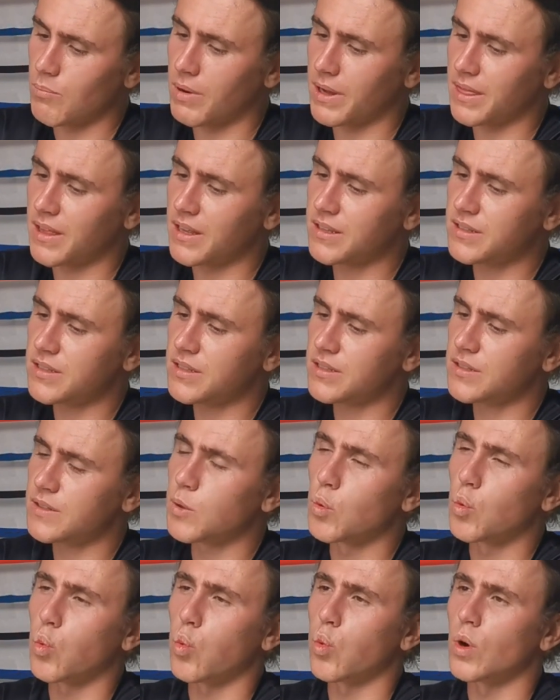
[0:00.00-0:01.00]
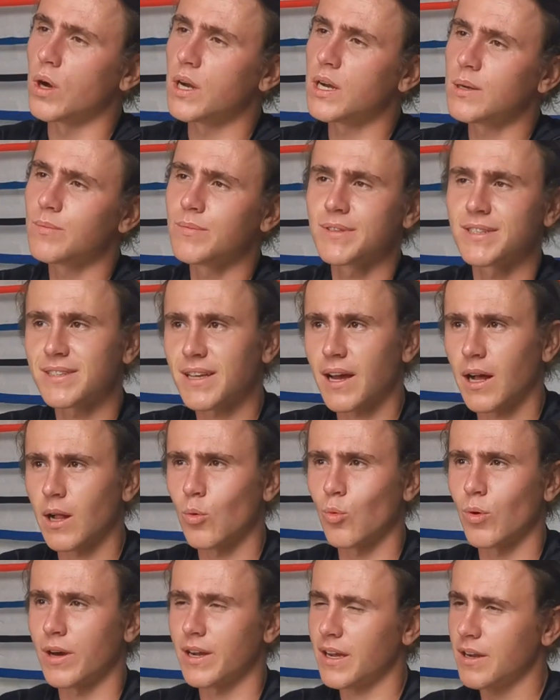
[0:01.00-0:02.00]
But this is the worm
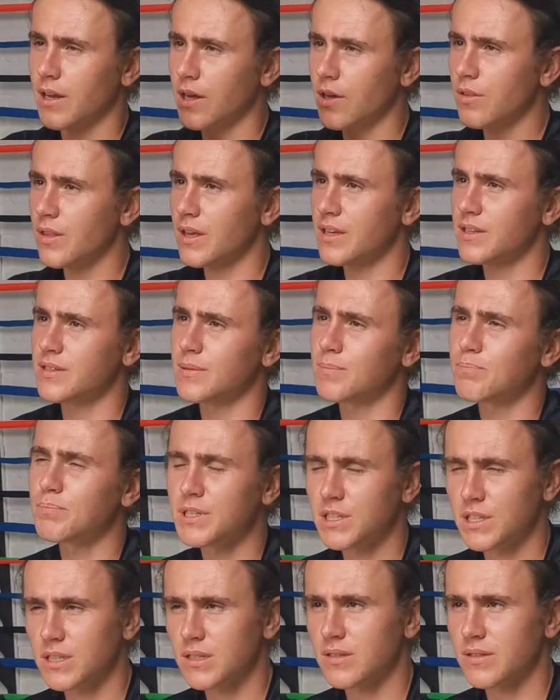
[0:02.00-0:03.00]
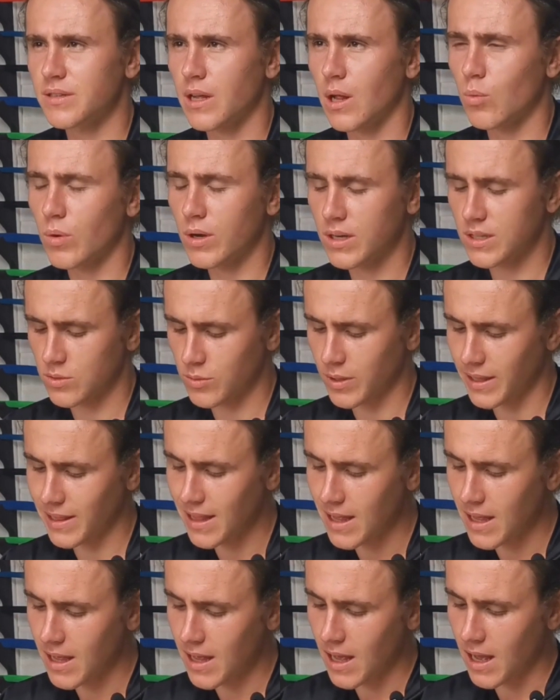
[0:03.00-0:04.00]
style one. I know there's a pitching style one as
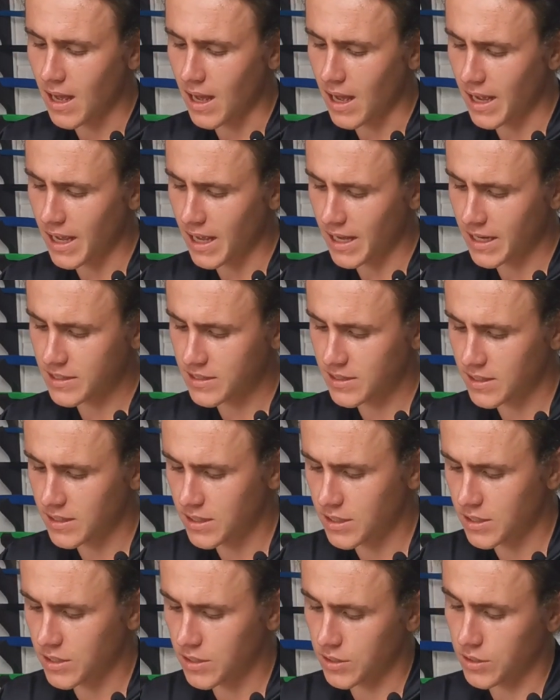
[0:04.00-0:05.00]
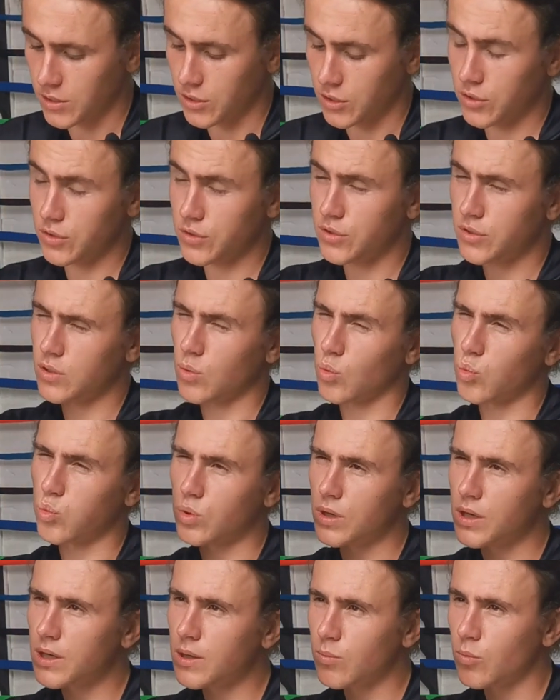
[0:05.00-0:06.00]
well. I actually used the
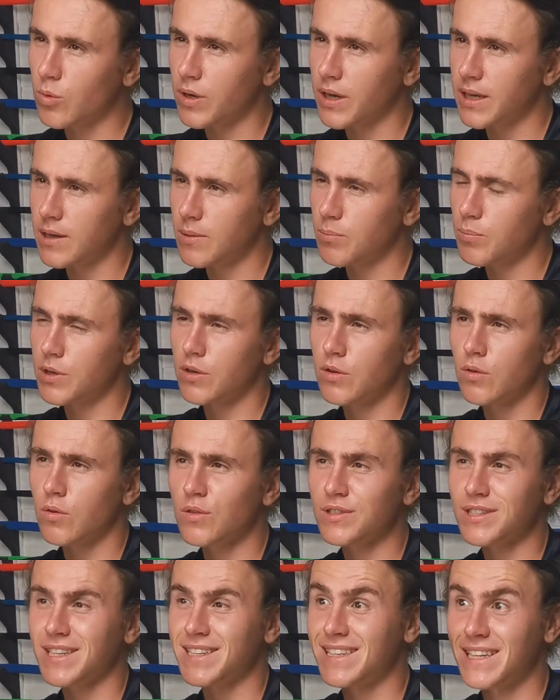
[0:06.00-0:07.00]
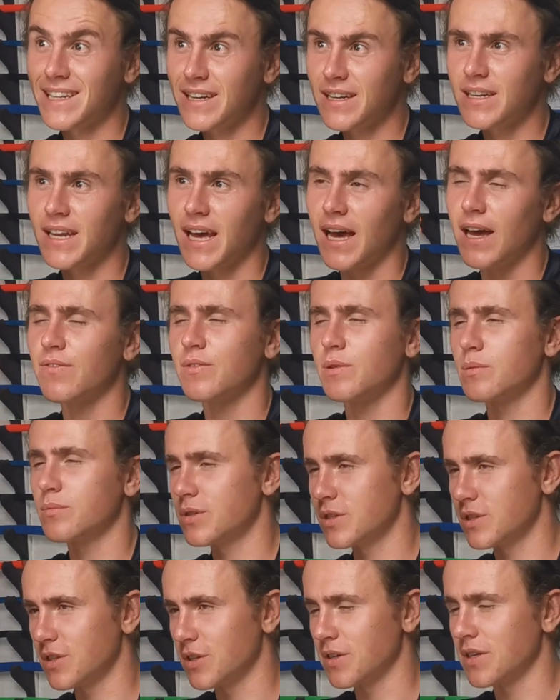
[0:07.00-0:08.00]
worm weight because I didn't have, no,
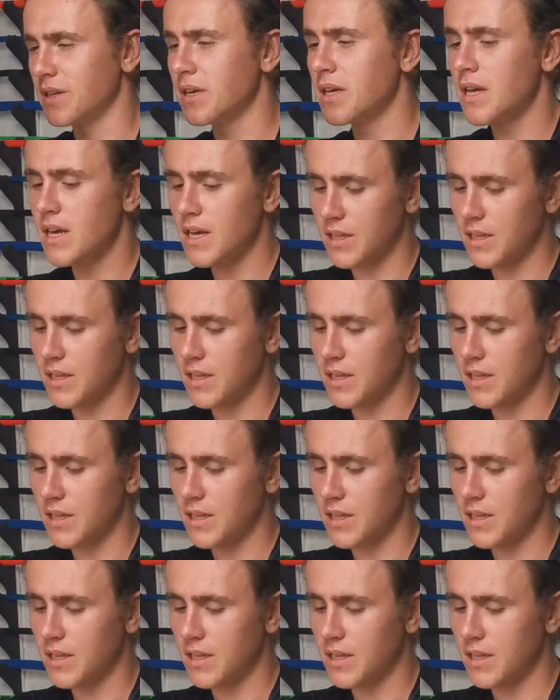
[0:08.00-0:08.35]
I'm just joking.